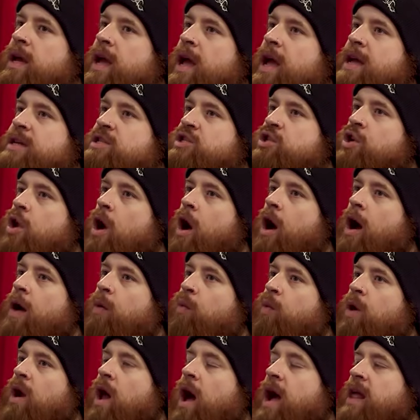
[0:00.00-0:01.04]
is not
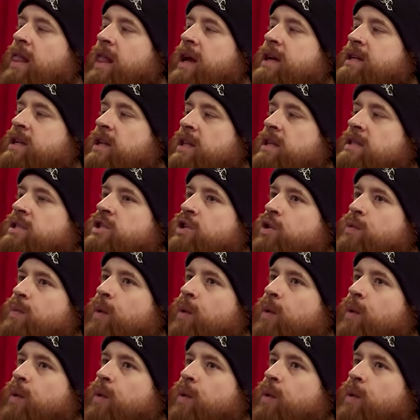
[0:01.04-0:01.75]
what I like to listen to,